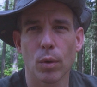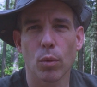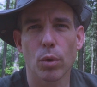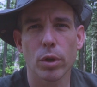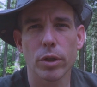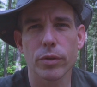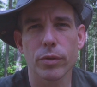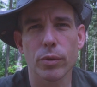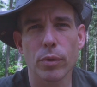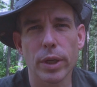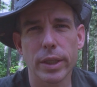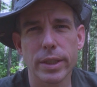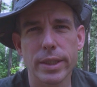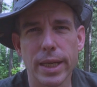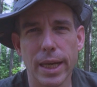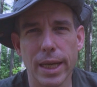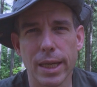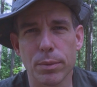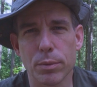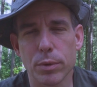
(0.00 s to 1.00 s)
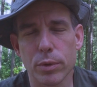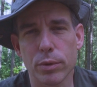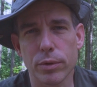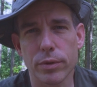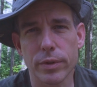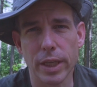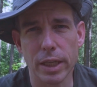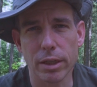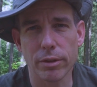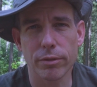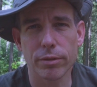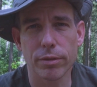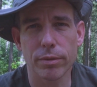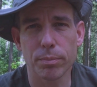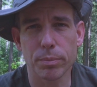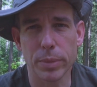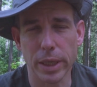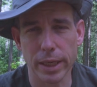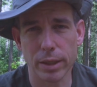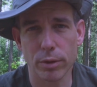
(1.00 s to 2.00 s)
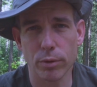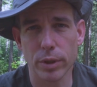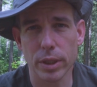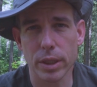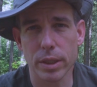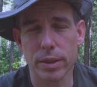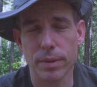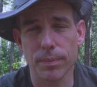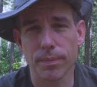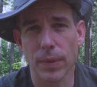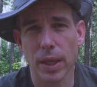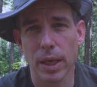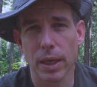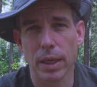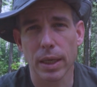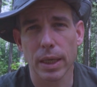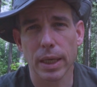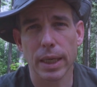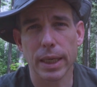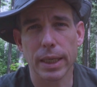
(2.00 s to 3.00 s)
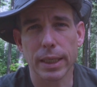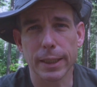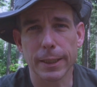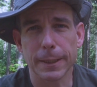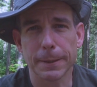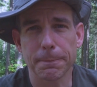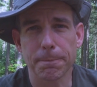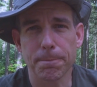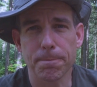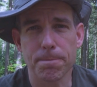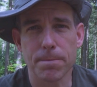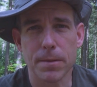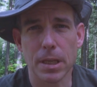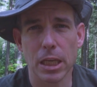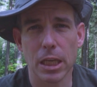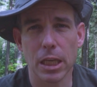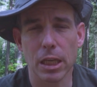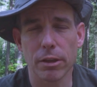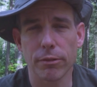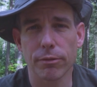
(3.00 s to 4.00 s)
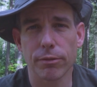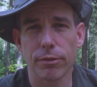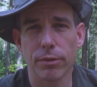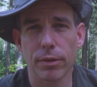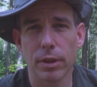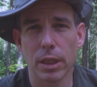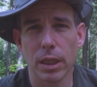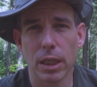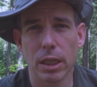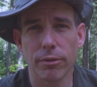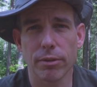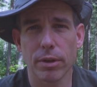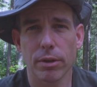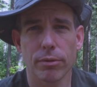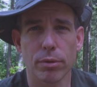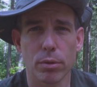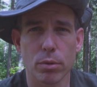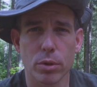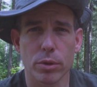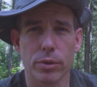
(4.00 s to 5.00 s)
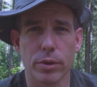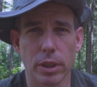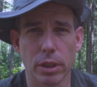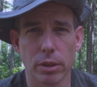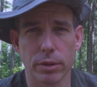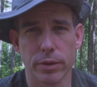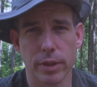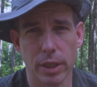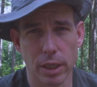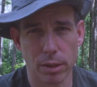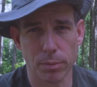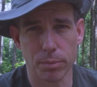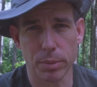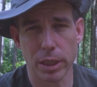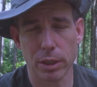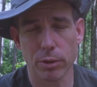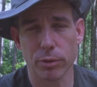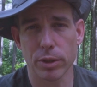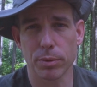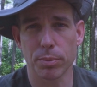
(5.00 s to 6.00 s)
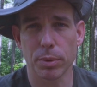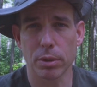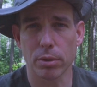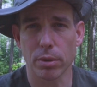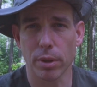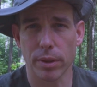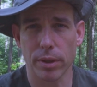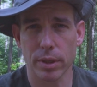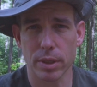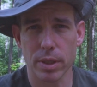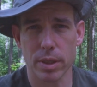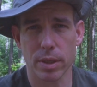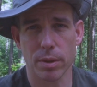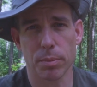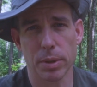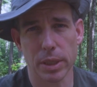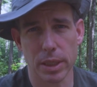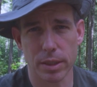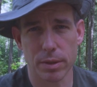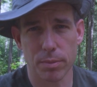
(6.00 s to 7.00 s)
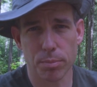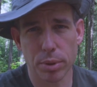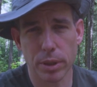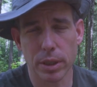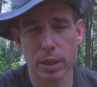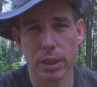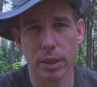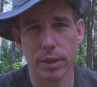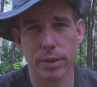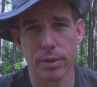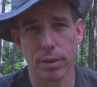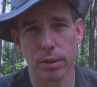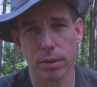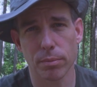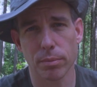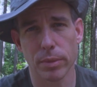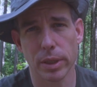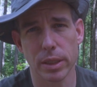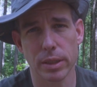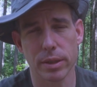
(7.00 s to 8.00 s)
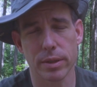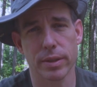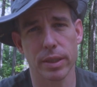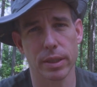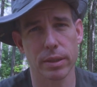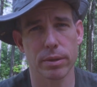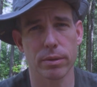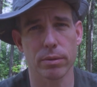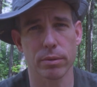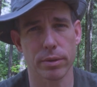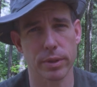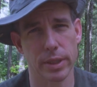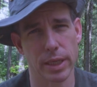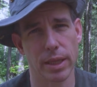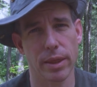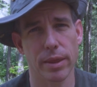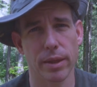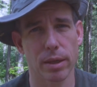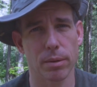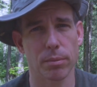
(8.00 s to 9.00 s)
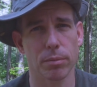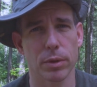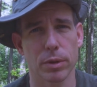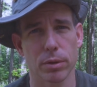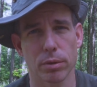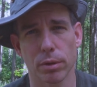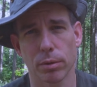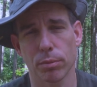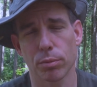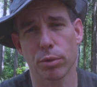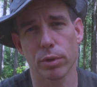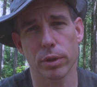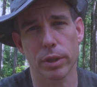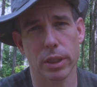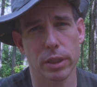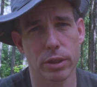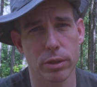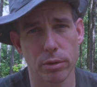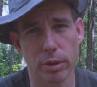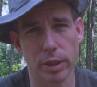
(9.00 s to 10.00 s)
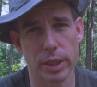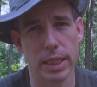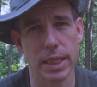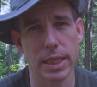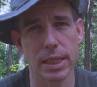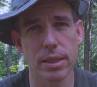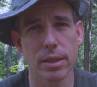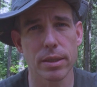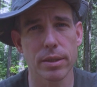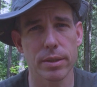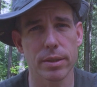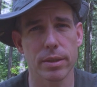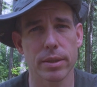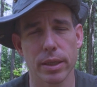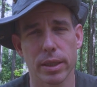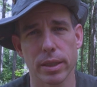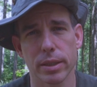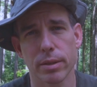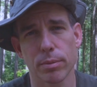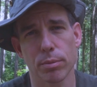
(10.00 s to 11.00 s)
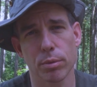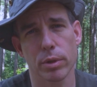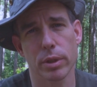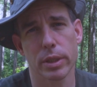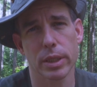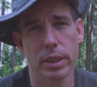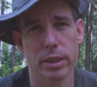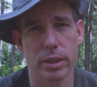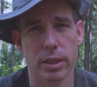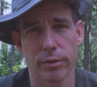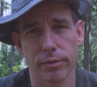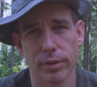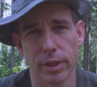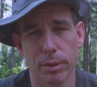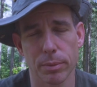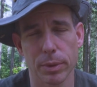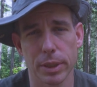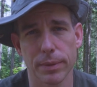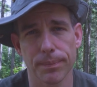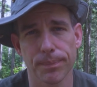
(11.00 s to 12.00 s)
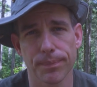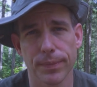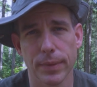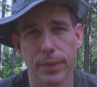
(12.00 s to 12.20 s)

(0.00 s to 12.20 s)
What is the right time to scan binaries? If you're focusing on scanning binaries because this is the biggest part, so make it sense to scan them during production or inside the production environment.